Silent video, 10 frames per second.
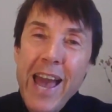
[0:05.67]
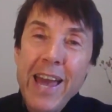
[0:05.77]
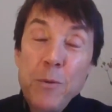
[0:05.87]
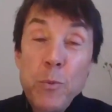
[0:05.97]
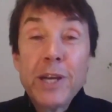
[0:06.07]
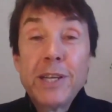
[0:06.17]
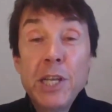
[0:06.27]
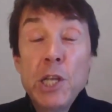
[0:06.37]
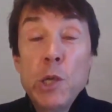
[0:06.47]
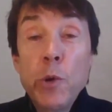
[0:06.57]
and we're
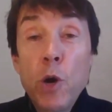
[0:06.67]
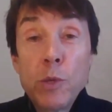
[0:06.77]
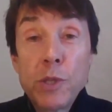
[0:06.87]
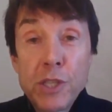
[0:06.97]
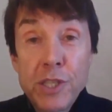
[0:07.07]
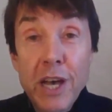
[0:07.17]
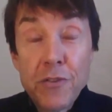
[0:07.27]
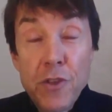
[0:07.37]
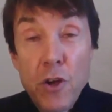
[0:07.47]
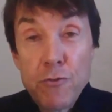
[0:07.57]
continuing on with the
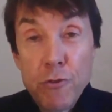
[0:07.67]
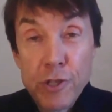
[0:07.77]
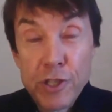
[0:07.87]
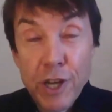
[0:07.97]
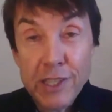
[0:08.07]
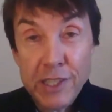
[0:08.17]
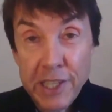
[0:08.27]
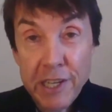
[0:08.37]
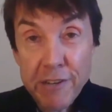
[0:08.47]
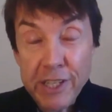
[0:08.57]
South Node through the sign
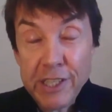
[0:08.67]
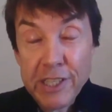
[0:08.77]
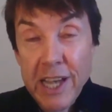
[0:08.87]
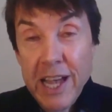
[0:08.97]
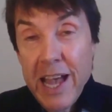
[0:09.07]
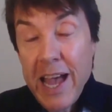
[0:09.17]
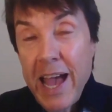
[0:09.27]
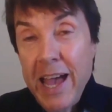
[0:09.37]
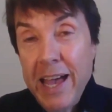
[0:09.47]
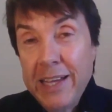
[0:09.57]
series.
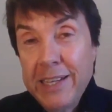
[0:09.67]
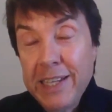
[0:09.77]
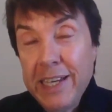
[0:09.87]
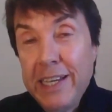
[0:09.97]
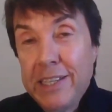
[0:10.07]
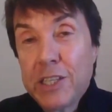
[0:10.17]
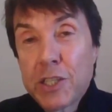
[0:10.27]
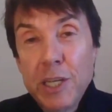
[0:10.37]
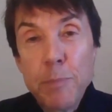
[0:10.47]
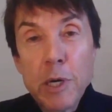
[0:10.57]
And in this
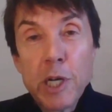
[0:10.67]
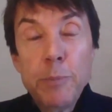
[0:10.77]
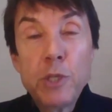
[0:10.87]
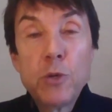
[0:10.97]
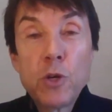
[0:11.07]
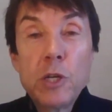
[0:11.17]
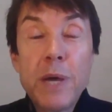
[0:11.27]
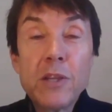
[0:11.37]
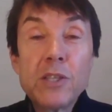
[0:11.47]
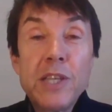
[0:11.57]
clip, I'm going to be talking
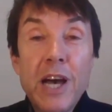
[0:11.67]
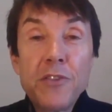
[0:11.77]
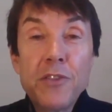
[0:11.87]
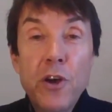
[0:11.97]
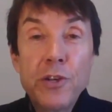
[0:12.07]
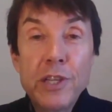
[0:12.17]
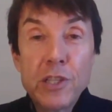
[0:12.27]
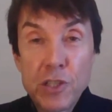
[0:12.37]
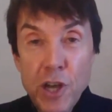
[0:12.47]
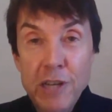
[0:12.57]
about the South Node in
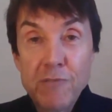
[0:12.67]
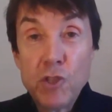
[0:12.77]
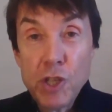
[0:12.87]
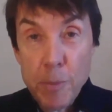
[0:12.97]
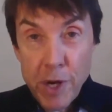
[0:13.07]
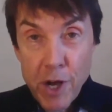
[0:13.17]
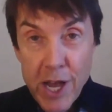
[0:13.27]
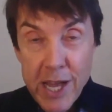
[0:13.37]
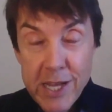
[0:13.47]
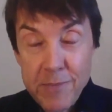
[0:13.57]
the sign of Gemini.
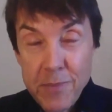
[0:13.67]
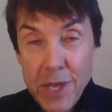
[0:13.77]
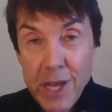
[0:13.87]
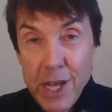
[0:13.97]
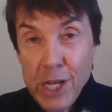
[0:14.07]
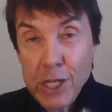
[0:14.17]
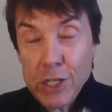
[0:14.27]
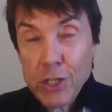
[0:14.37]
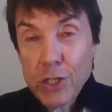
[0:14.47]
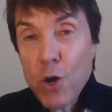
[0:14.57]

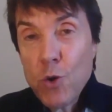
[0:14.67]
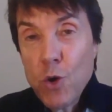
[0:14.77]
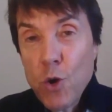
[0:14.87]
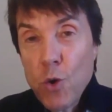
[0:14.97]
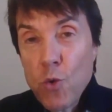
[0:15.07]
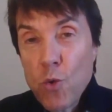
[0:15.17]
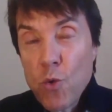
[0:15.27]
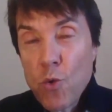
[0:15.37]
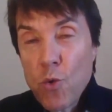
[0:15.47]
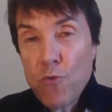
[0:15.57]
So
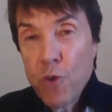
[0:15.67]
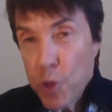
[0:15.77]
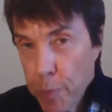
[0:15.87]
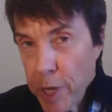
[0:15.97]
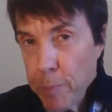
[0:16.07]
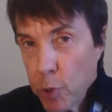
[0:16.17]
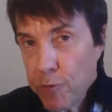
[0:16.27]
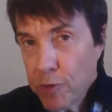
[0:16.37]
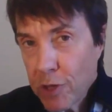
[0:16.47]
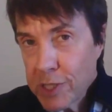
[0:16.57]
for the people
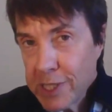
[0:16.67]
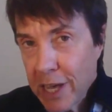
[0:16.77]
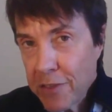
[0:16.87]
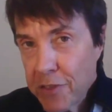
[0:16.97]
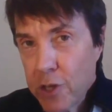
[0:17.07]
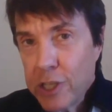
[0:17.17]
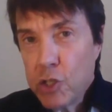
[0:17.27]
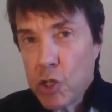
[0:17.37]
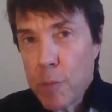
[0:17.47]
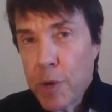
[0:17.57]
who've got the South Node in
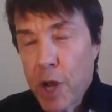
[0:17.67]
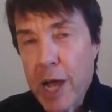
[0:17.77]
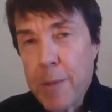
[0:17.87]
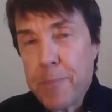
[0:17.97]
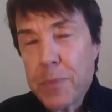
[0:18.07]
Gemini,